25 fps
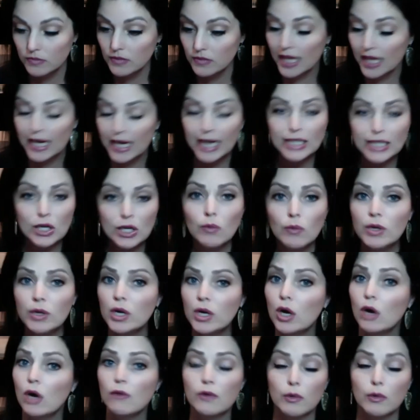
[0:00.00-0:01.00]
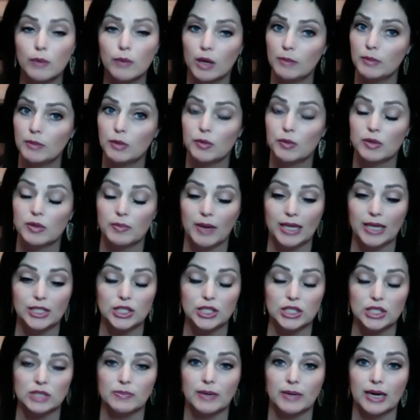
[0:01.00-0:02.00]
And I don't want to overwhelm you with
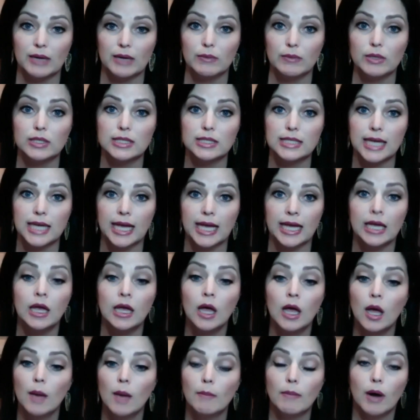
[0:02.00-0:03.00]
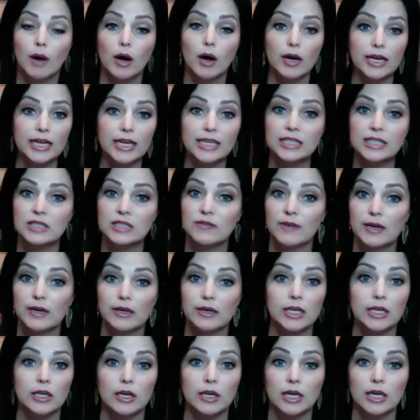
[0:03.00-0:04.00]
pages, but I will say Maria is
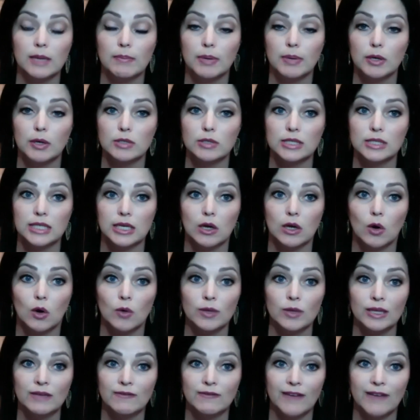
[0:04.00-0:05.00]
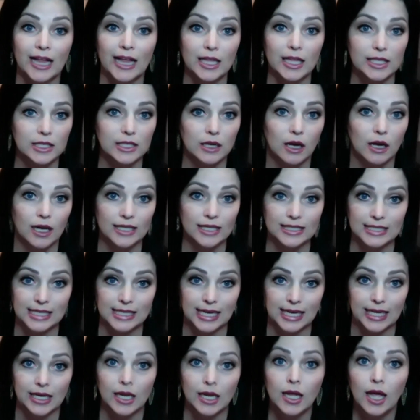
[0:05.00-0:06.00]
very good at posting only valid content.